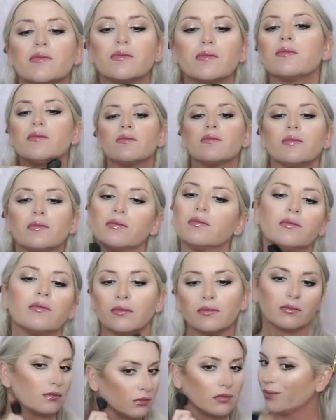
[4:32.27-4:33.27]
I'm doing
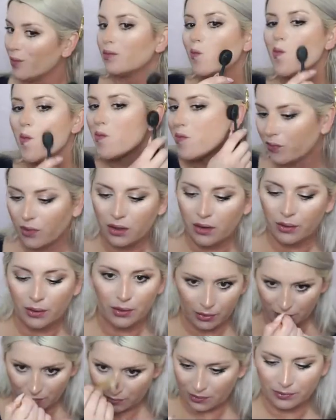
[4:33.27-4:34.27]
liquid and
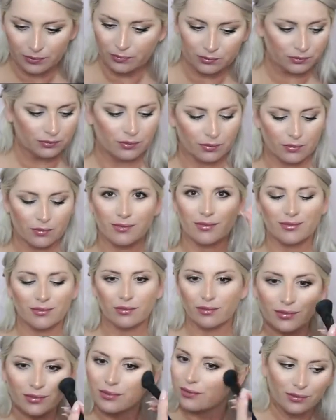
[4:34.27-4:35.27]
cream first.
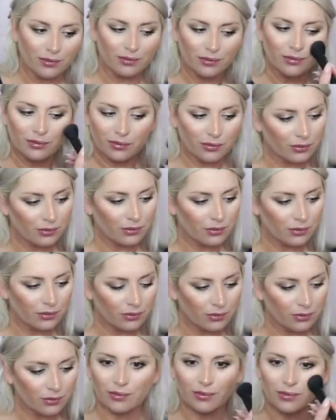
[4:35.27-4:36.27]
Then I'm
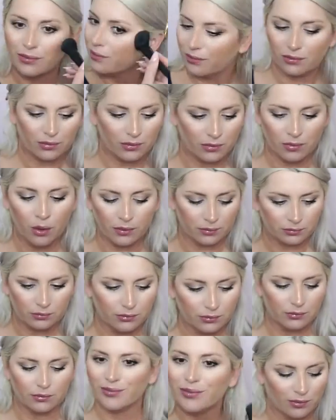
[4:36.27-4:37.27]
setting it with the
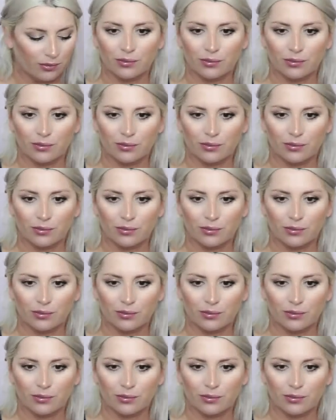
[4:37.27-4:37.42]
powder.